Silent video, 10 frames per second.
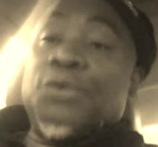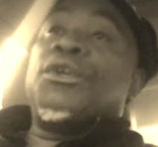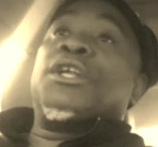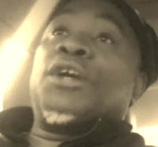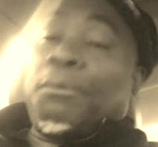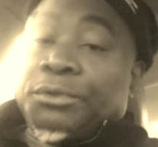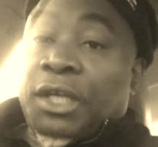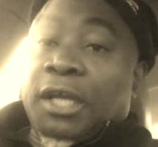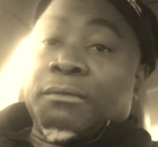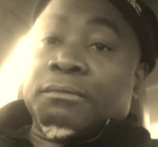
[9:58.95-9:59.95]
You get
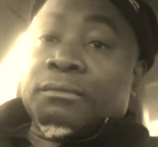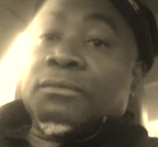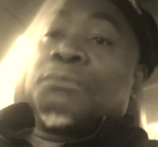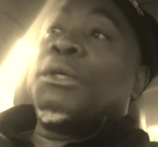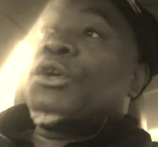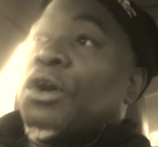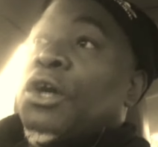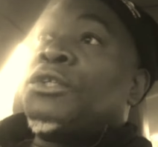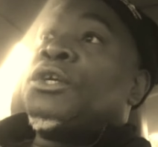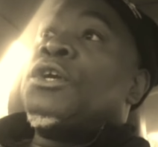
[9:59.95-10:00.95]
upset
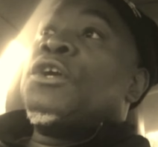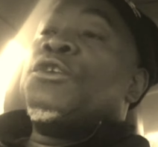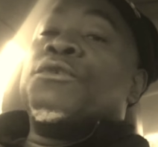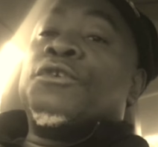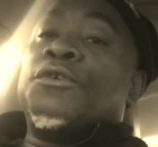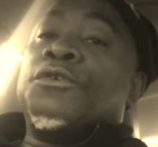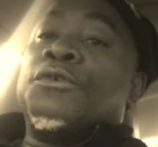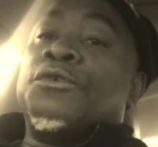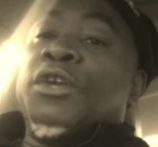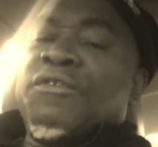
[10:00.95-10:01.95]
because you, you, you, you